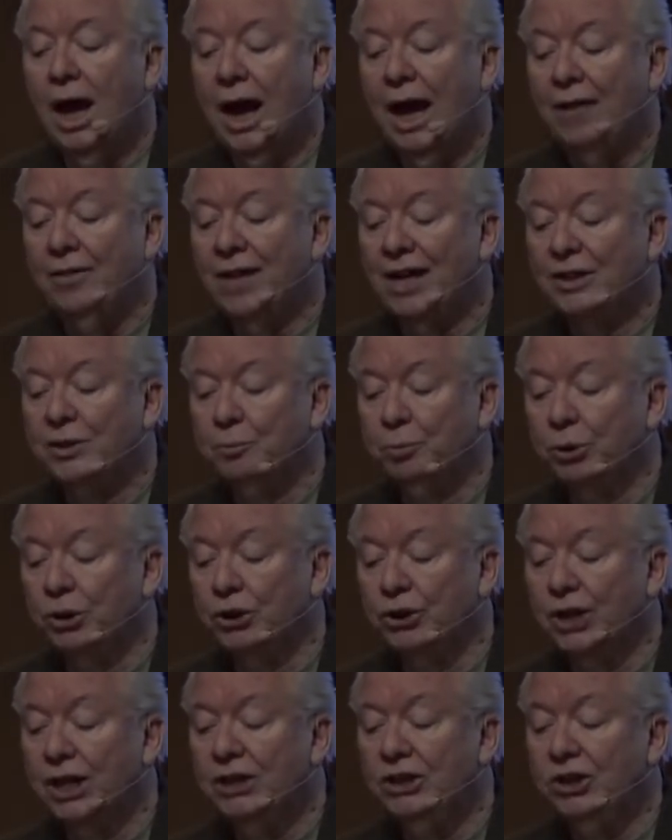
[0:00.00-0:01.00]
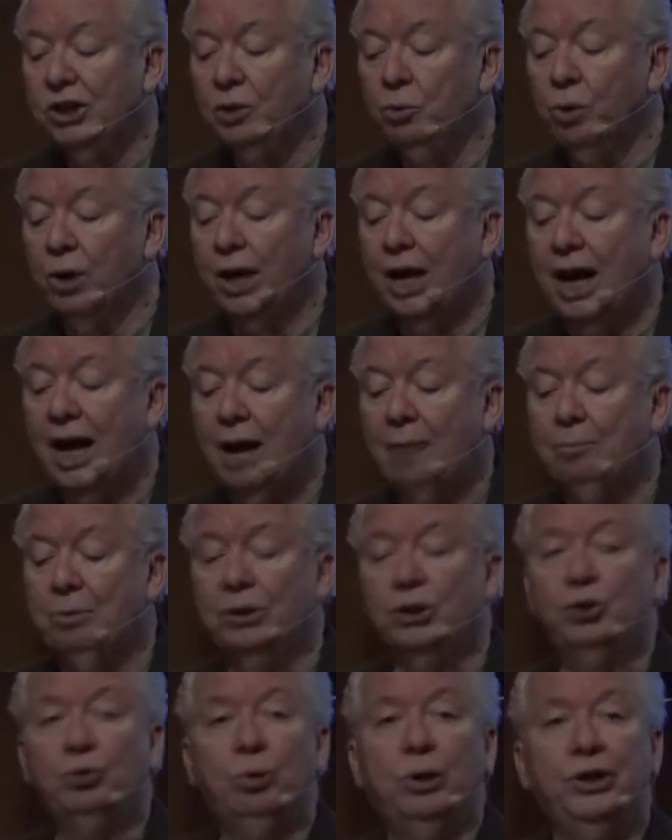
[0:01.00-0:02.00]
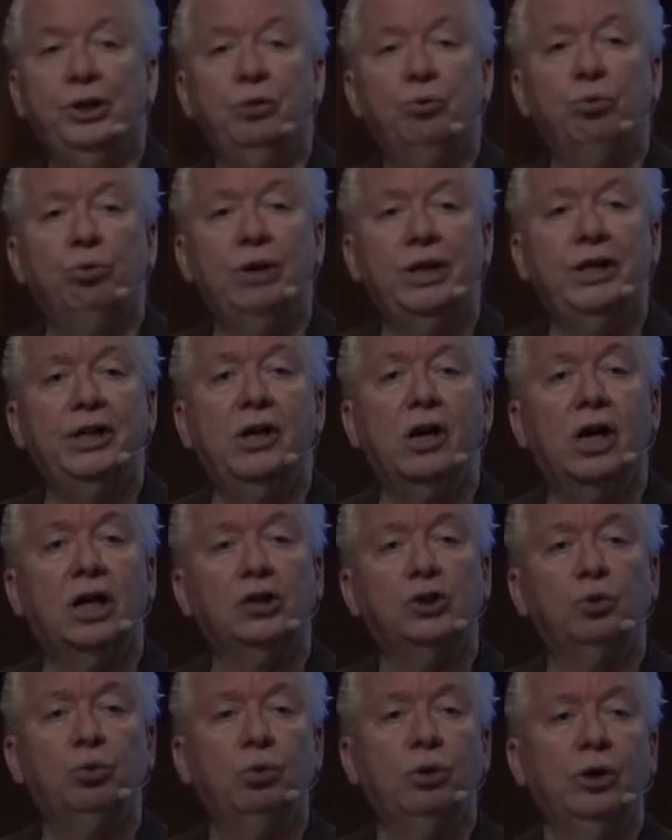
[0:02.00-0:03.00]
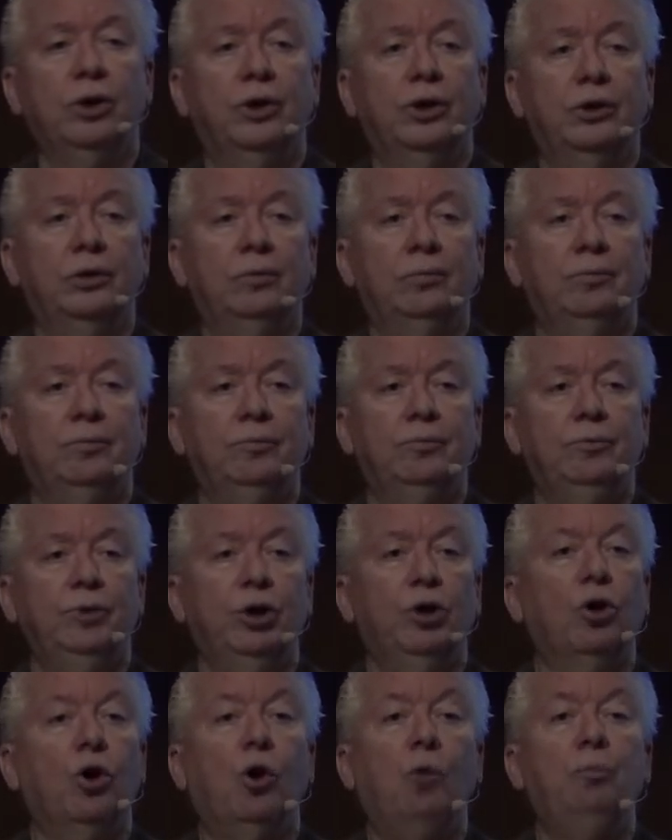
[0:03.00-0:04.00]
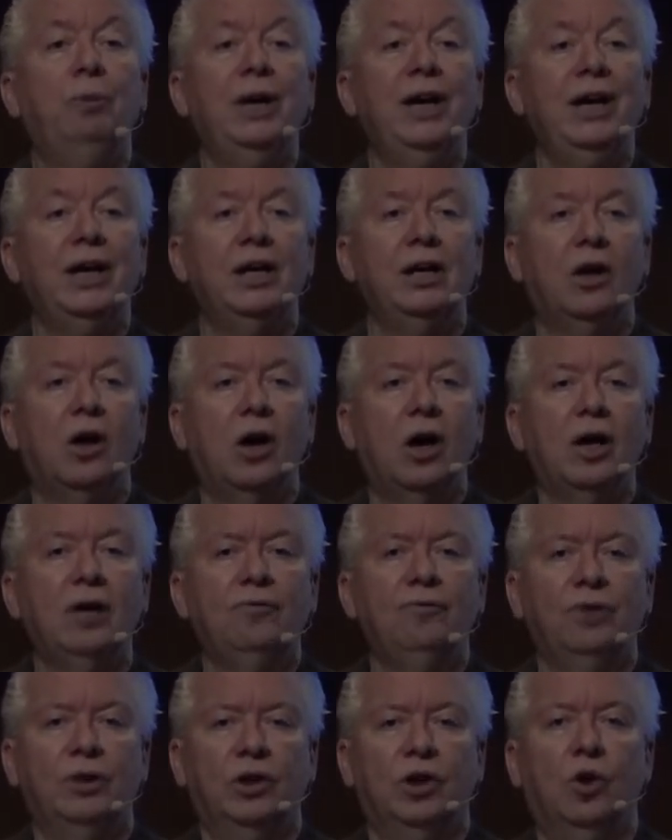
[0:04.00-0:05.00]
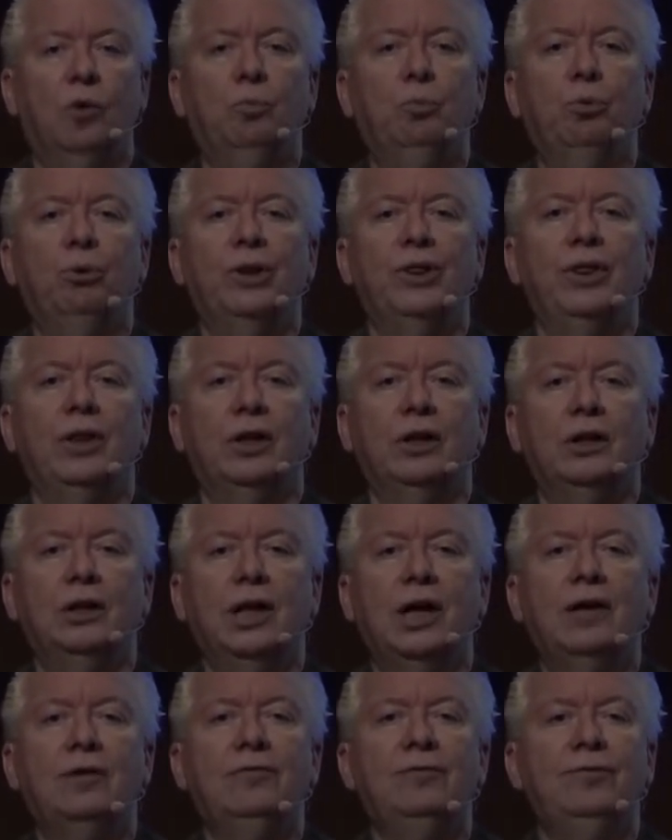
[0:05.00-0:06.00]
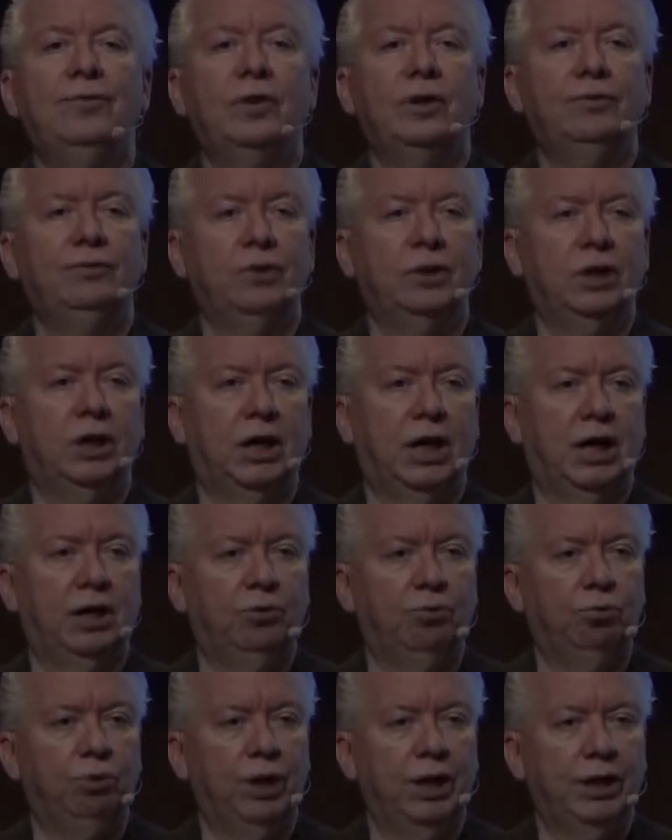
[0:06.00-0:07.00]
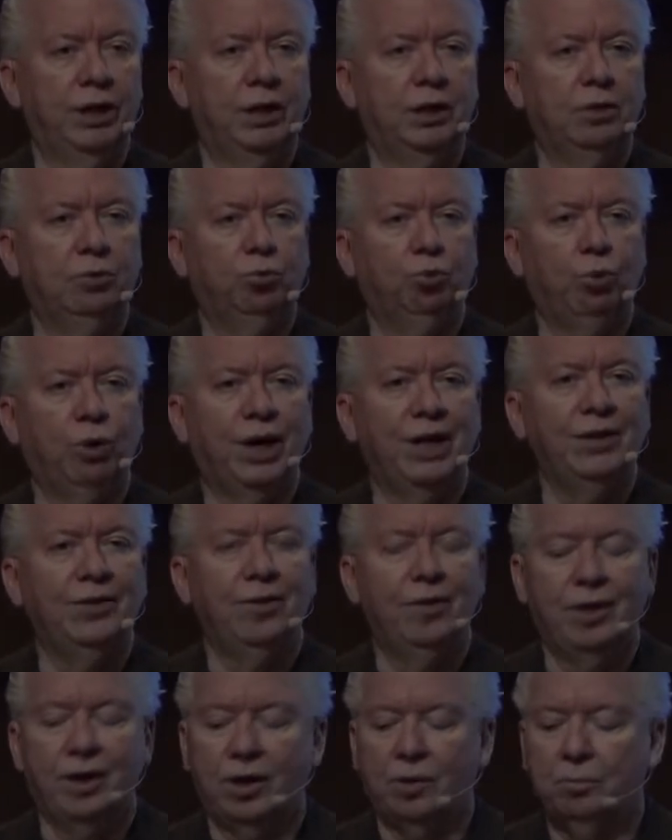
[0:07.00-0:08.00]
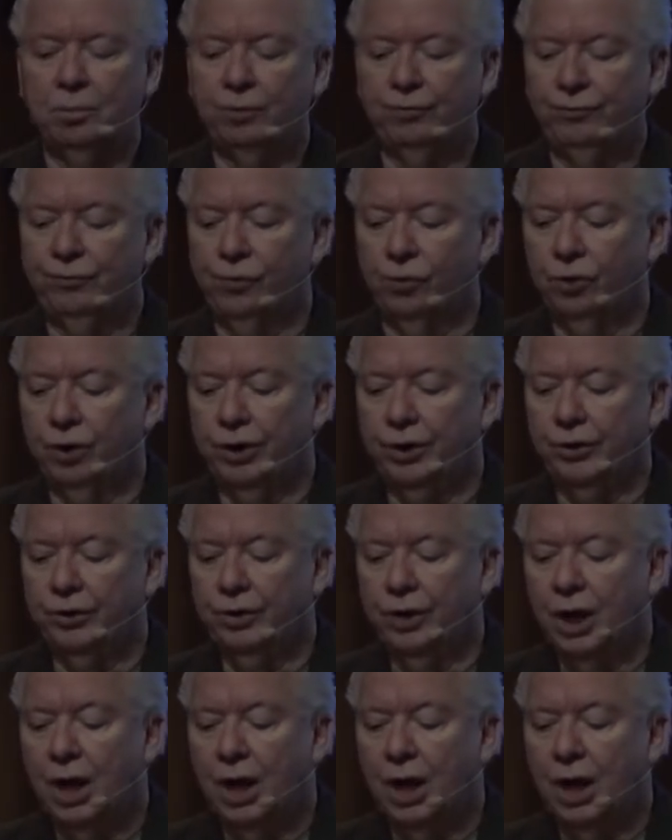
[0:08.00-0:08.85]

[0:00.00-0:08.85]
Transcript: And that's precisely what happens when you read God's Word. You're opening an envelope with the love of God written right there before you.